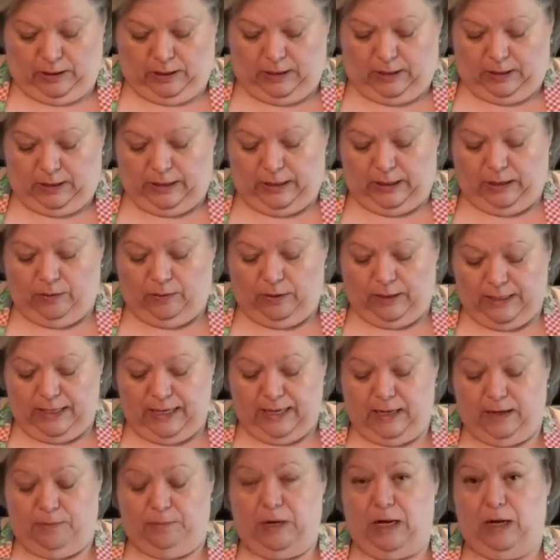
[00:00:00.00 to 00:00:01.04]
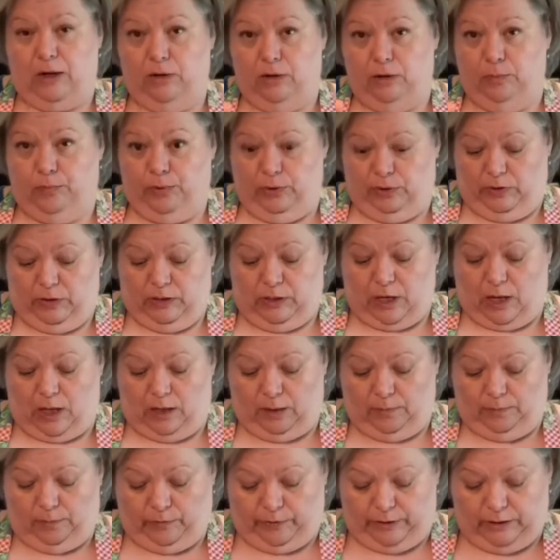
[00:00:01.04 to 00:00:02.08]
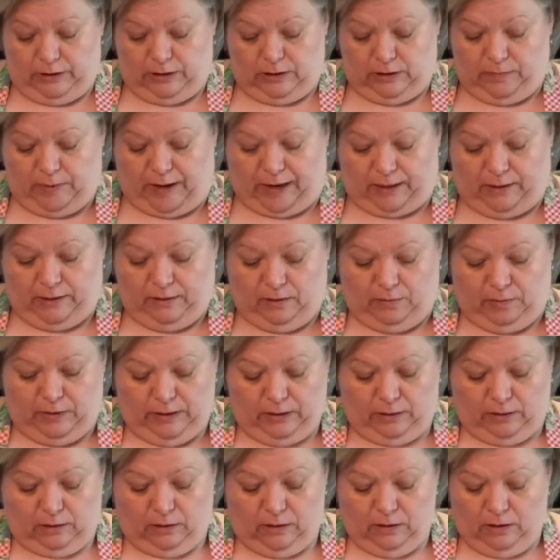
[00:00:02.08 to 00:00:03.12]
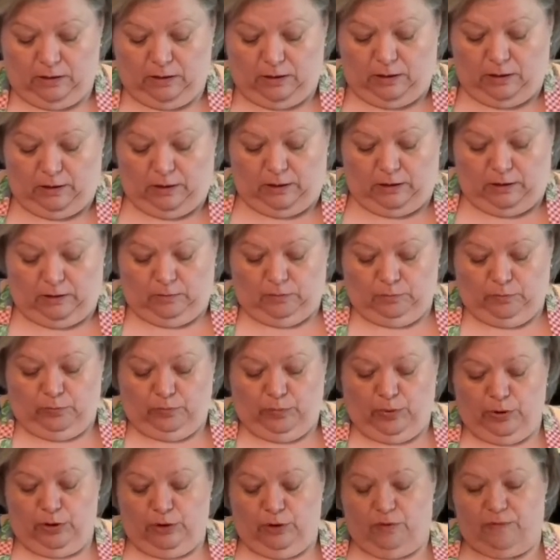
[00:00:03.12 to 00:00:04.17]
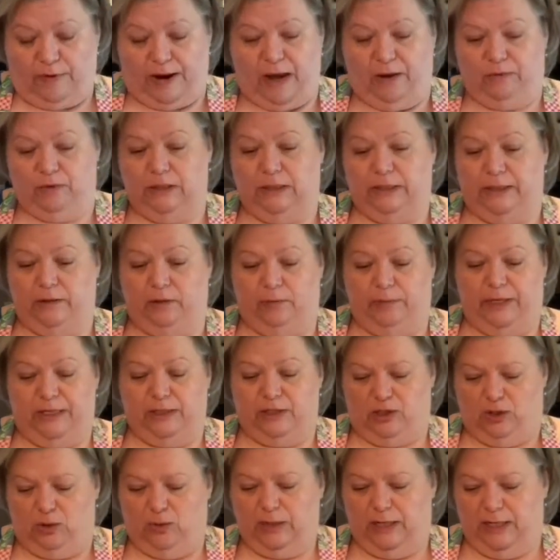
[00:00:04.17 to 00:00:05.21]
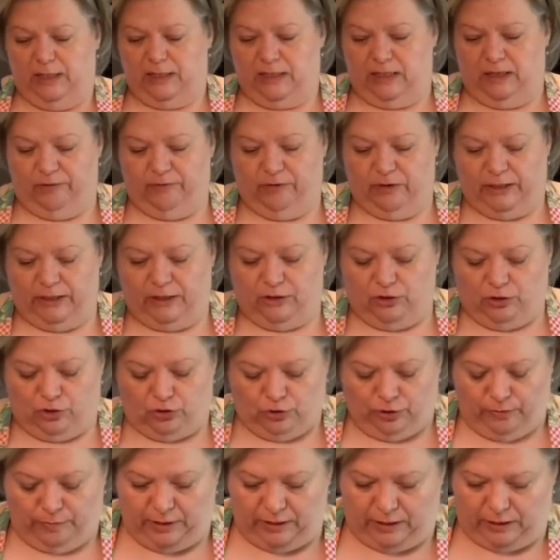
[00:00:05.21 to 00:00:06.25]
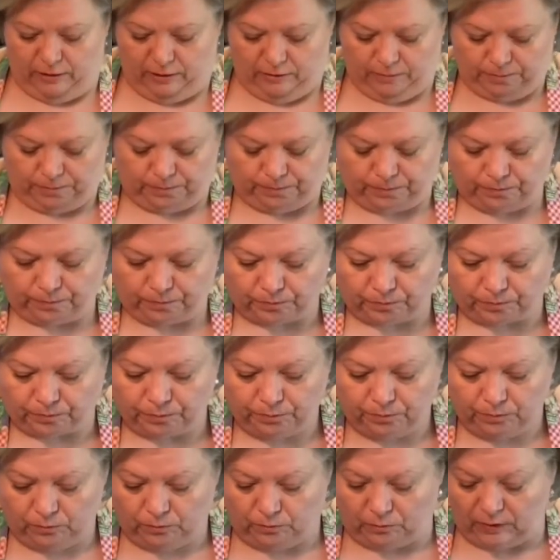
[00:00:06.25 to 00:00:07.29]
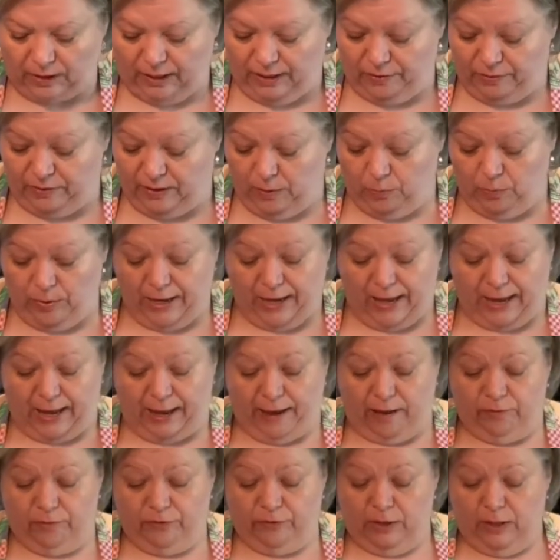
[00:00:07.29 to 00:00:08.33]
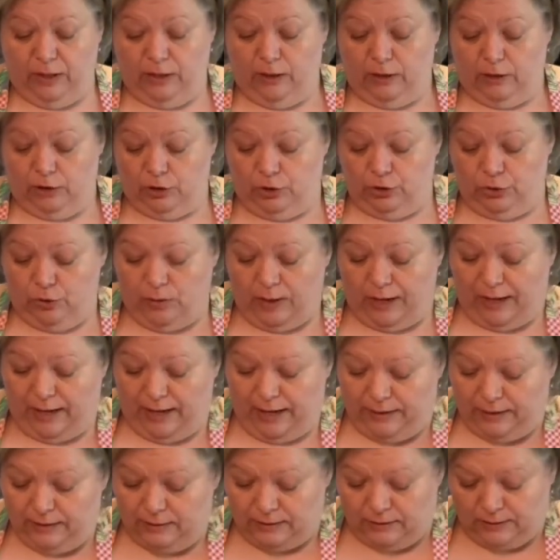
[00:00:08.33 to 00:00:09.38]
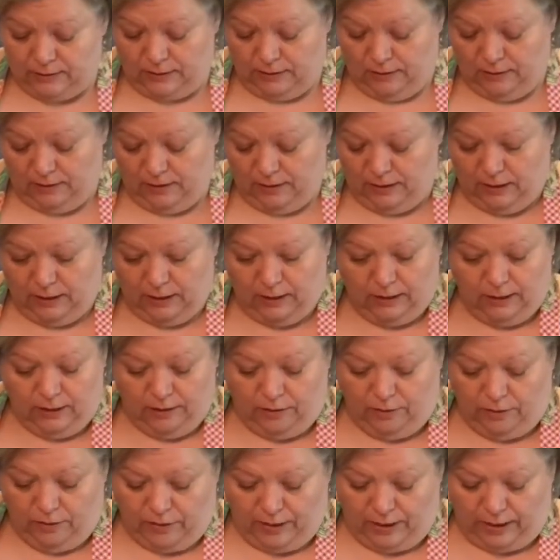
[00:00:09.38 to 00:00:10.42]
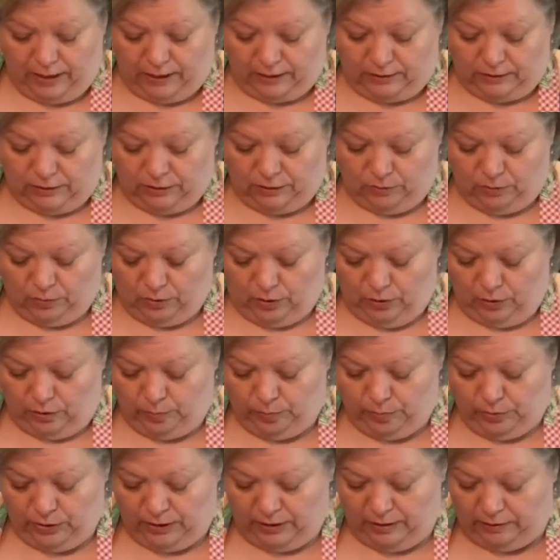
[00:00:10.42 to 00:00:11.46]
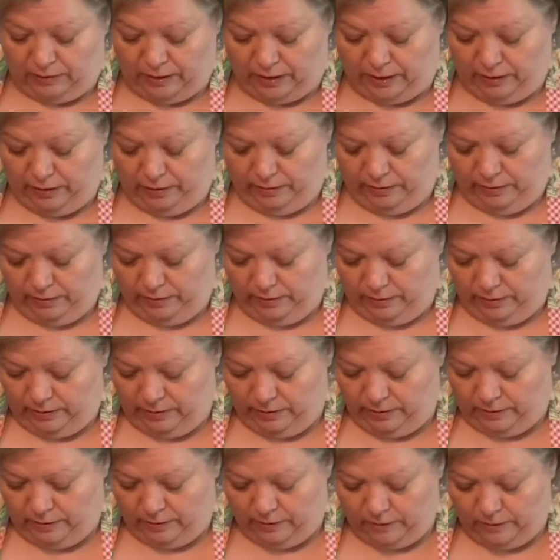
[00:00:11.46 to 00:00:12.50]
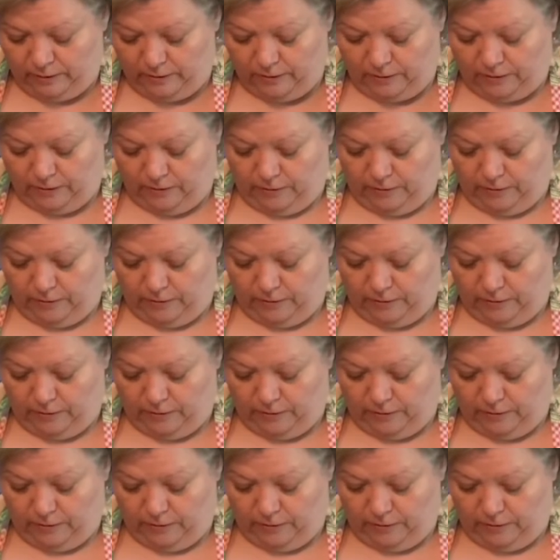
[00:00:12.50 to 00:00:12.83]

Now, again, I'm not going to put the dollop right smack in the middle. Put it around a little bit so it gets evenly distributed. And then we have 2 eggs that we're going to put in there. I'm